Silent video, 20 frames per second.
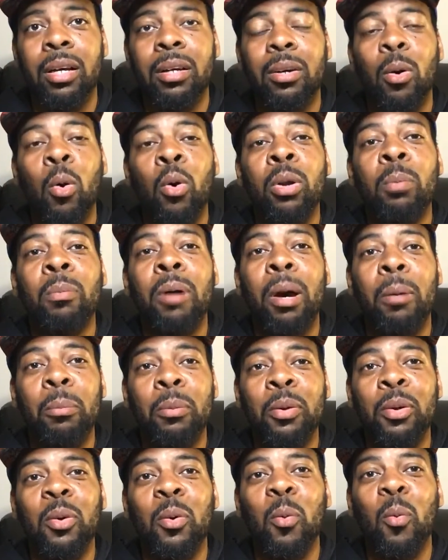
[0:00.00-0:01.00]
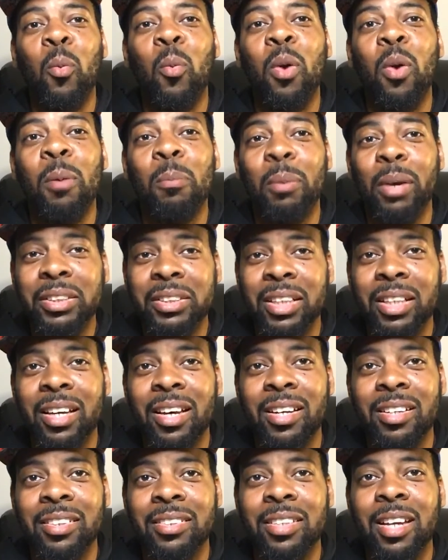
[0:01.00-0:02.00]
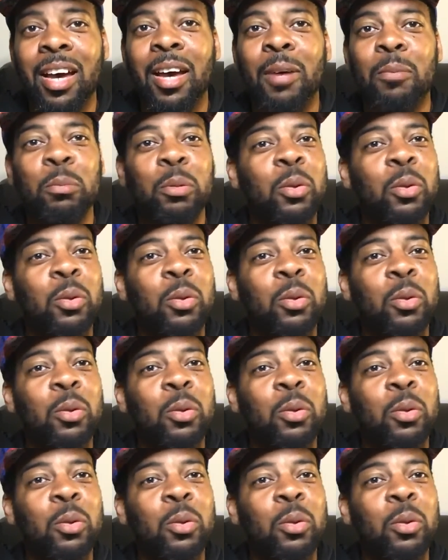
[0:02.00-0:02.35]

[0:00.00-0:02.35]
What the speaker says: Order my book, One Paycheck at a Time.